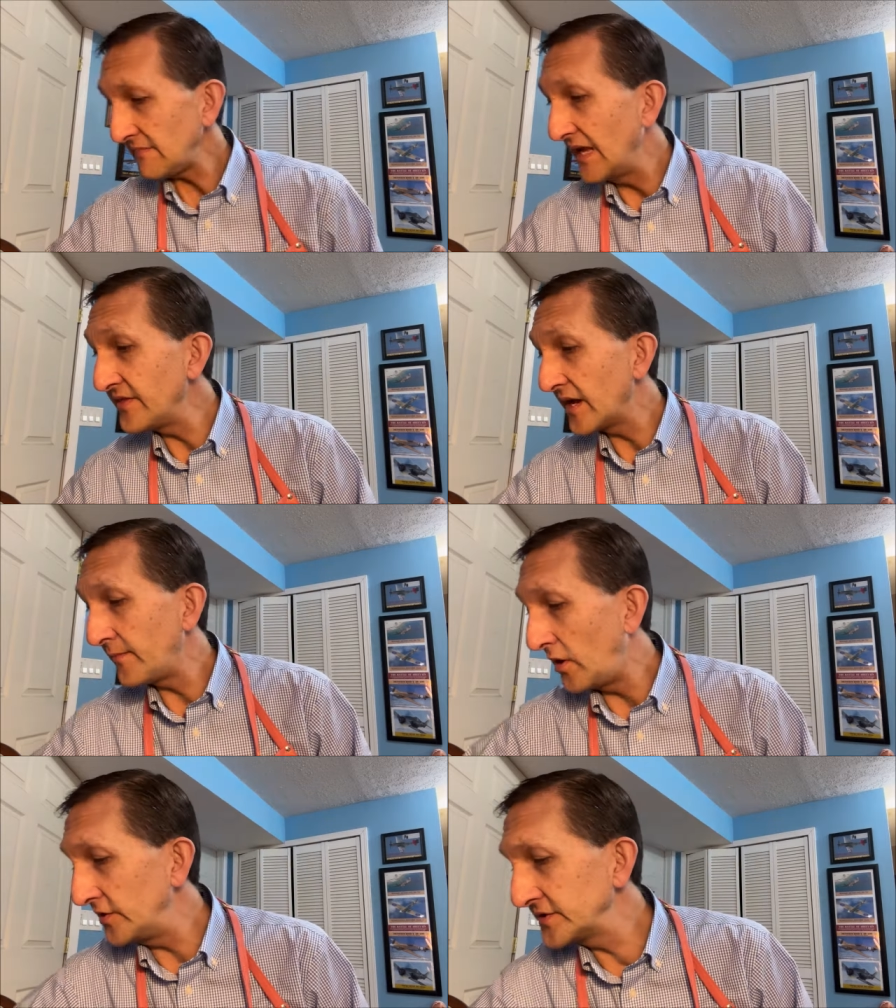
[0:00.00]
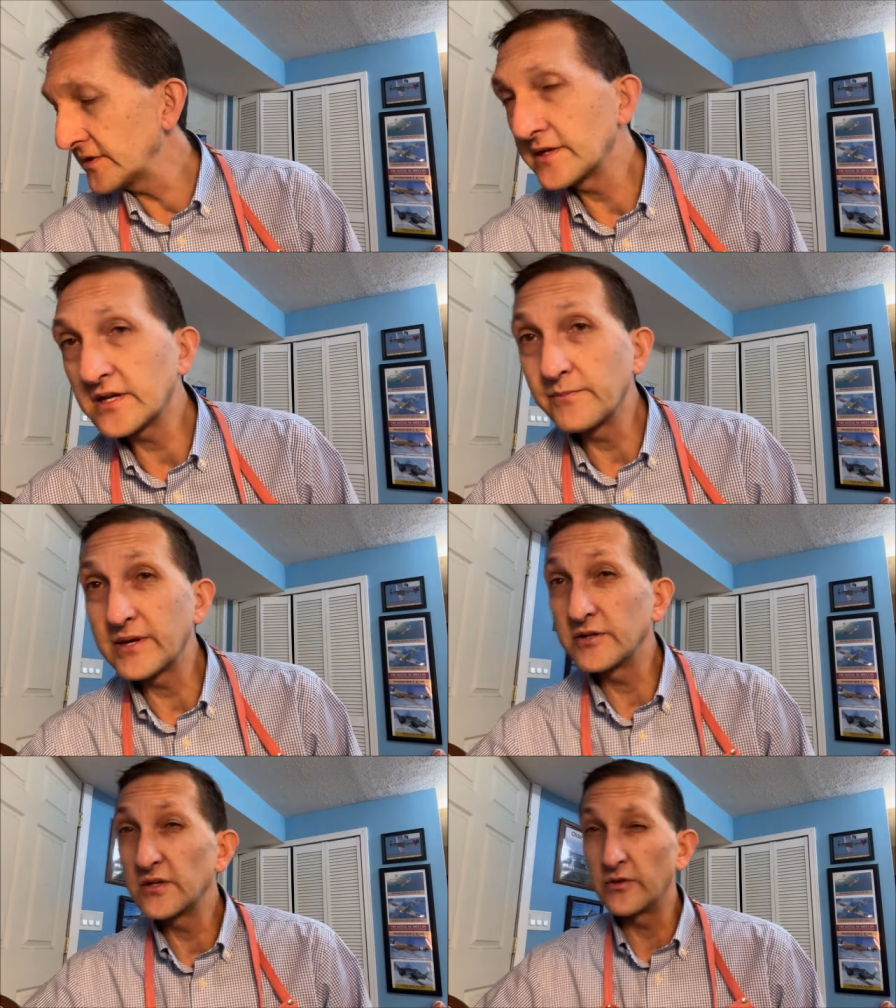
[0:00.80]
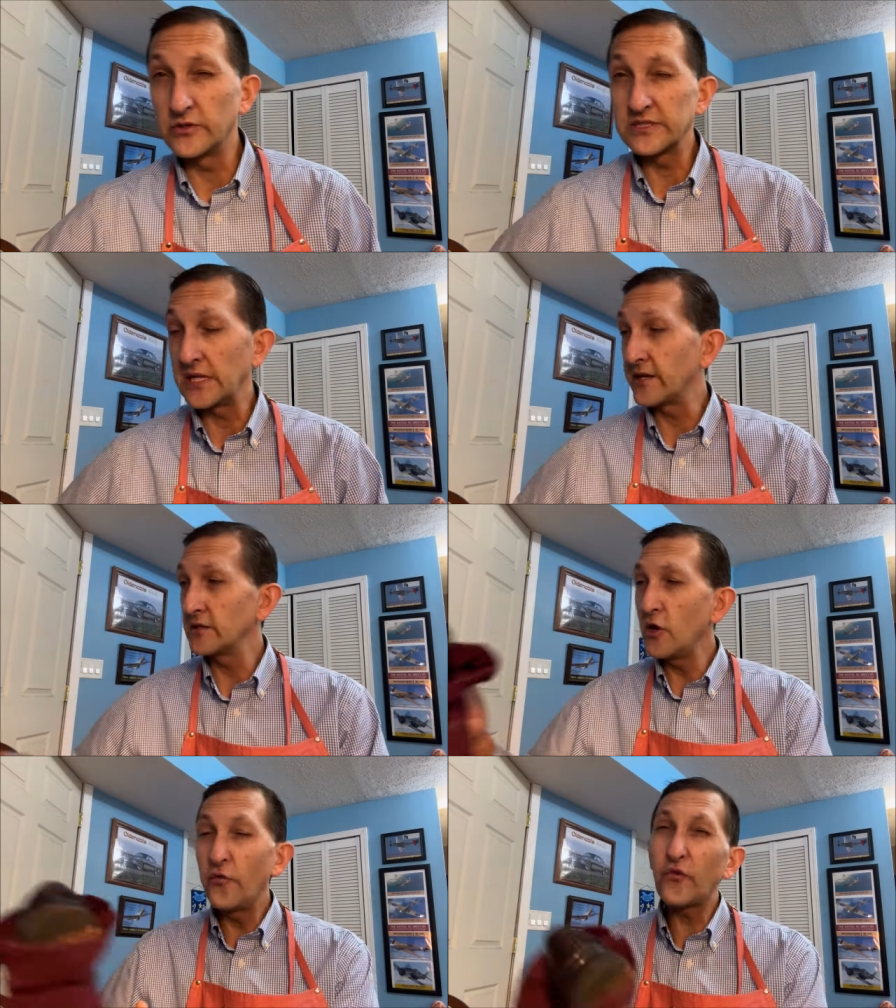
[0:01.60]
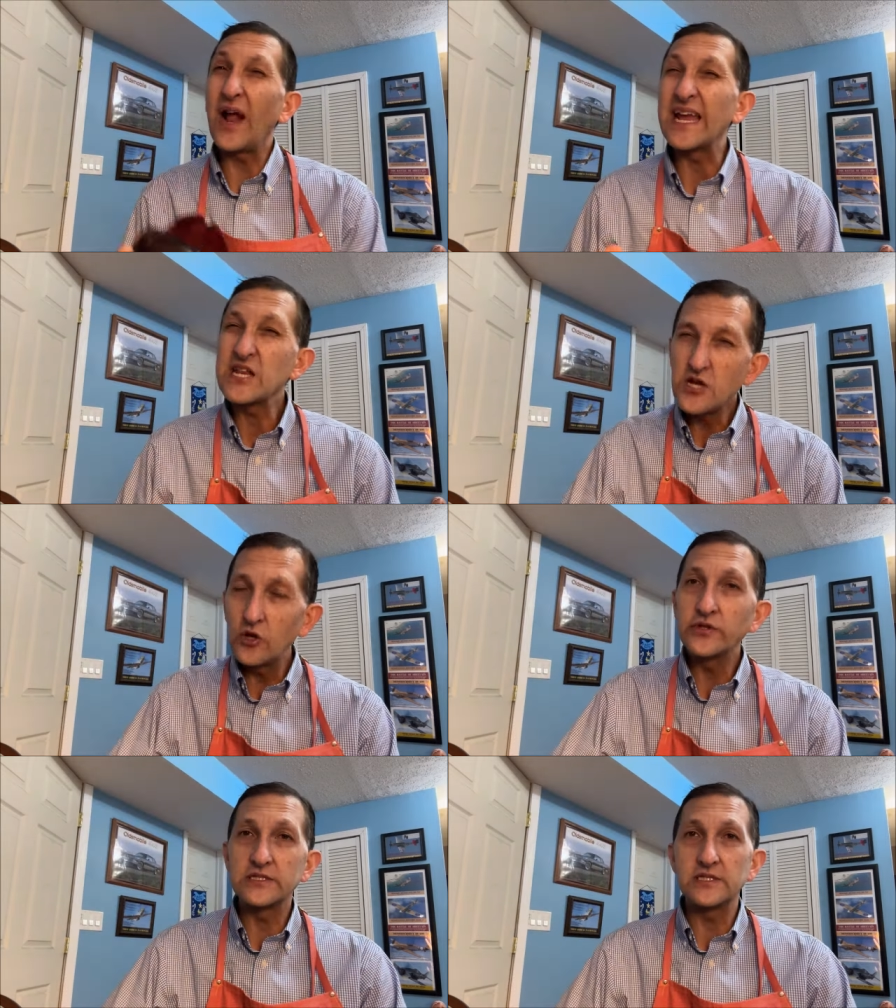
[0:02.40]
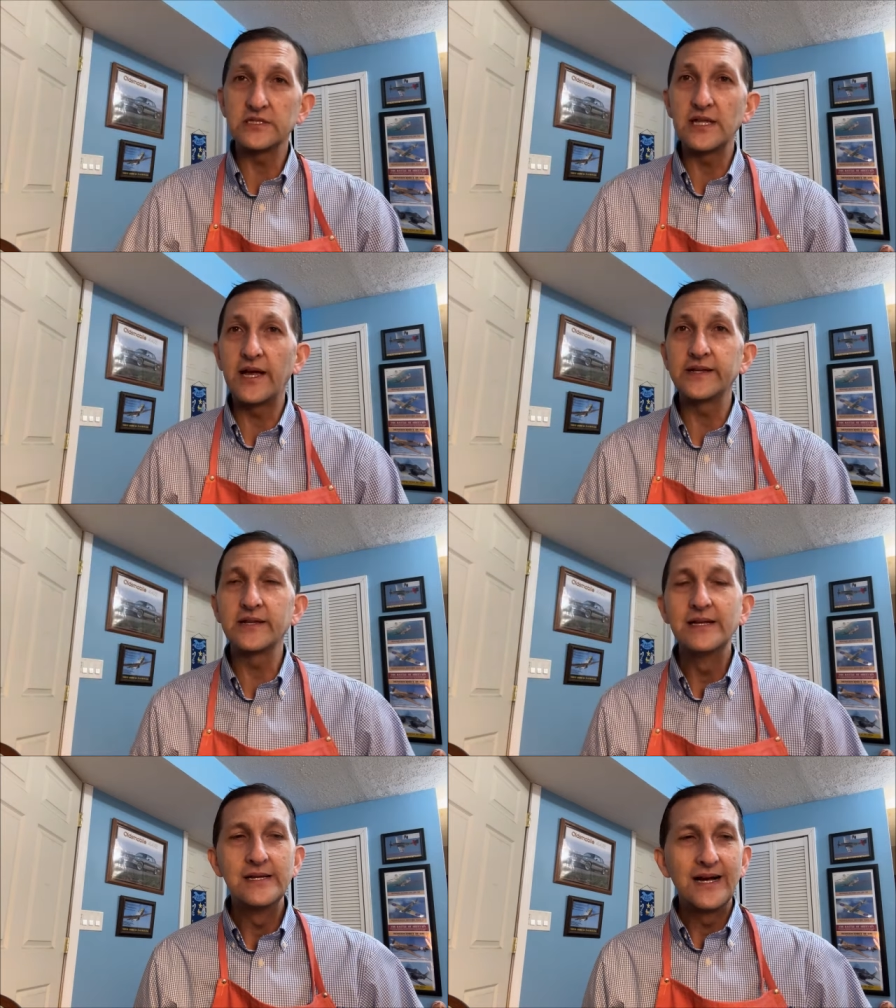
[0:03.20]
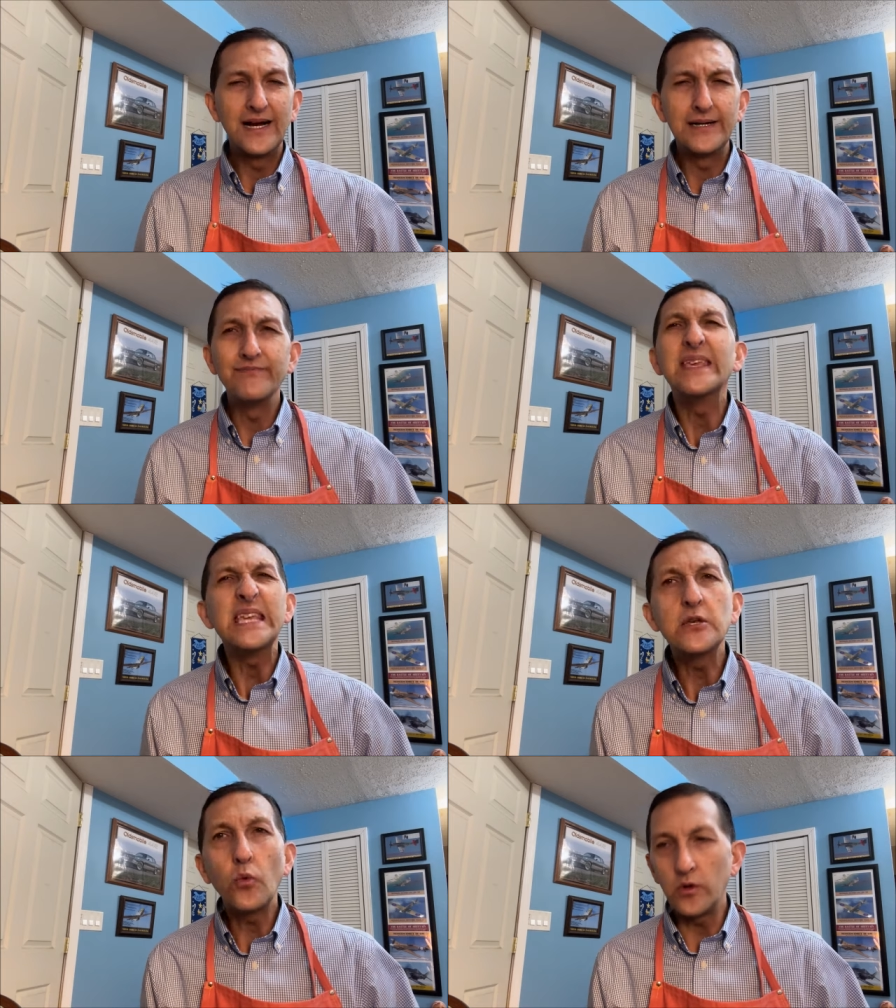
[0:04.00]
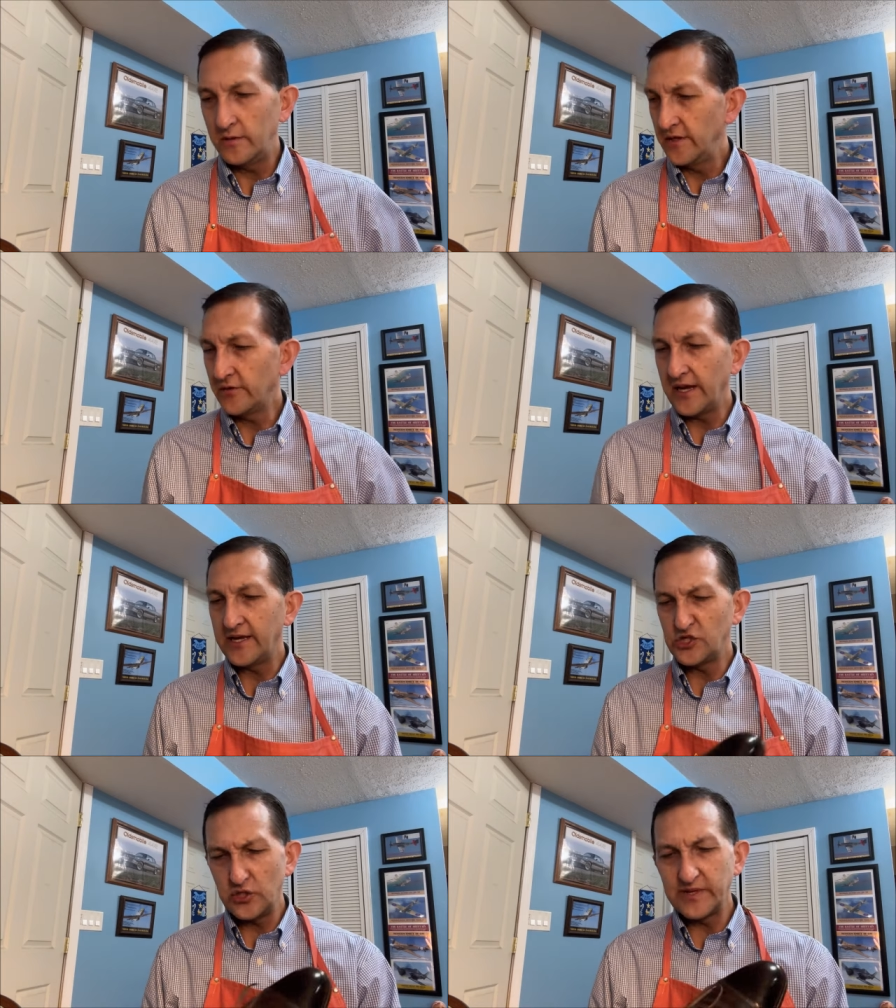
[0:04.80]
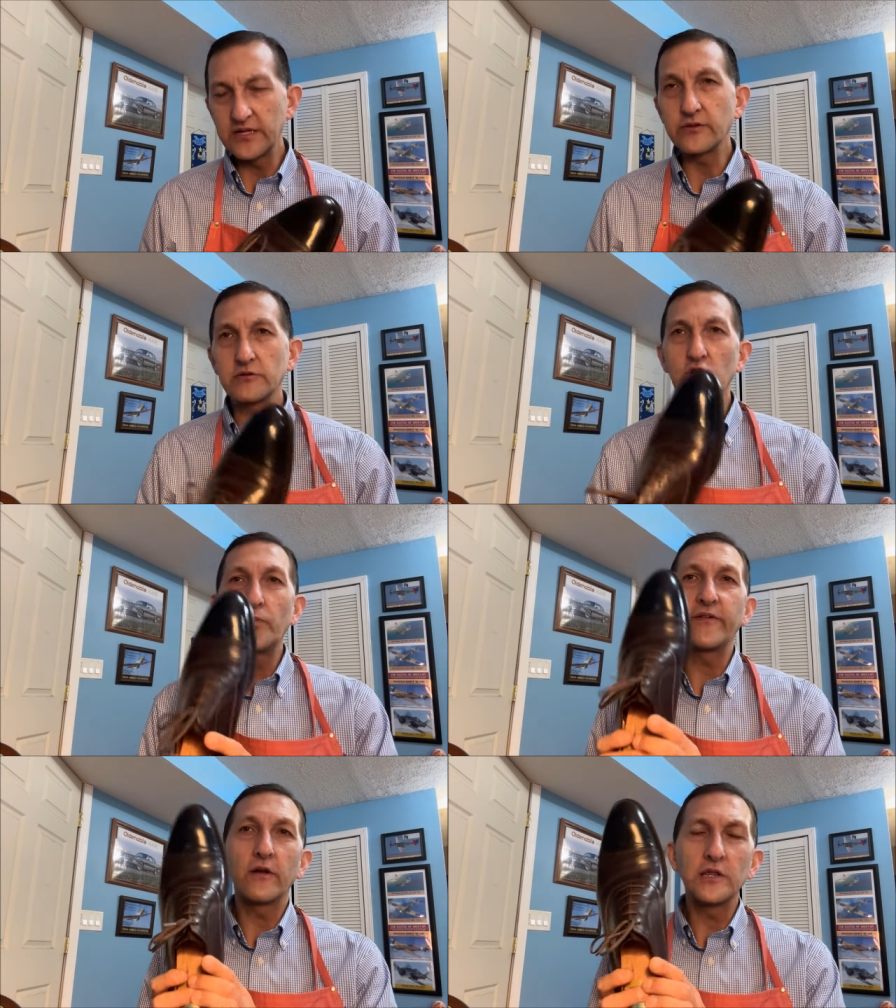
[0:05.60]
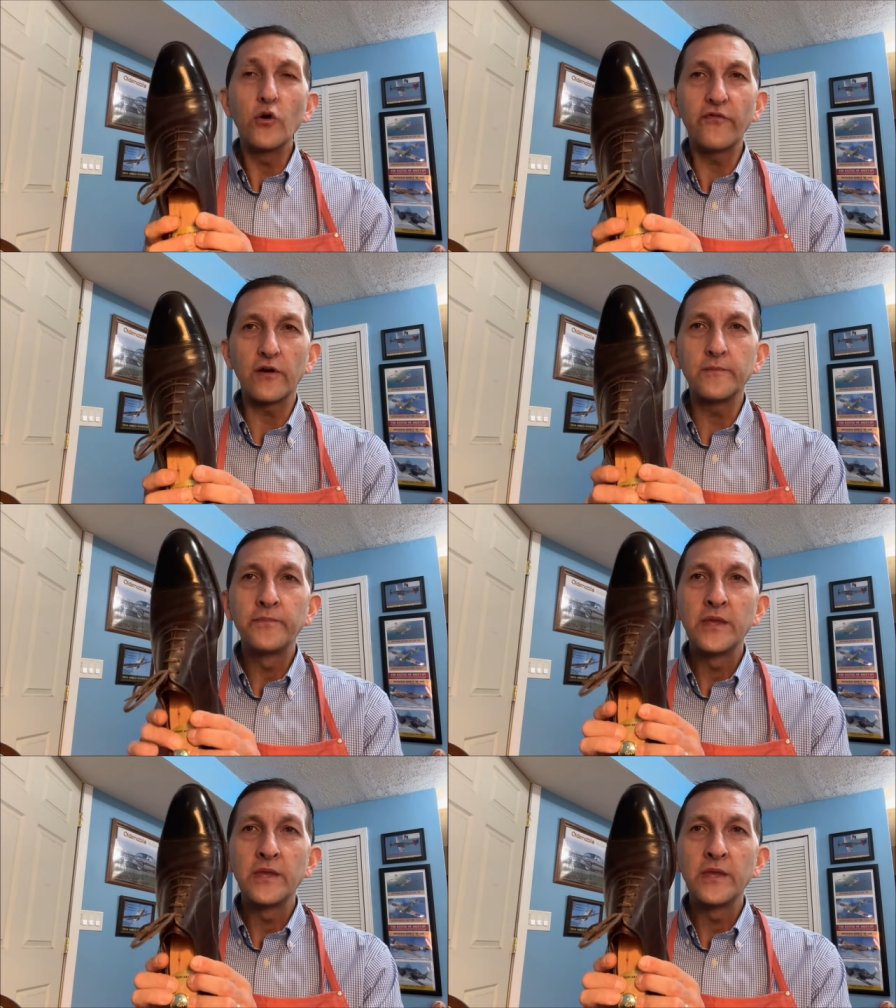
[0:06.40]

And then I'm also going to compare it to, although it's not a loafer, I know this is not um, equal, okay? It should be another loafer. Uh, loafer.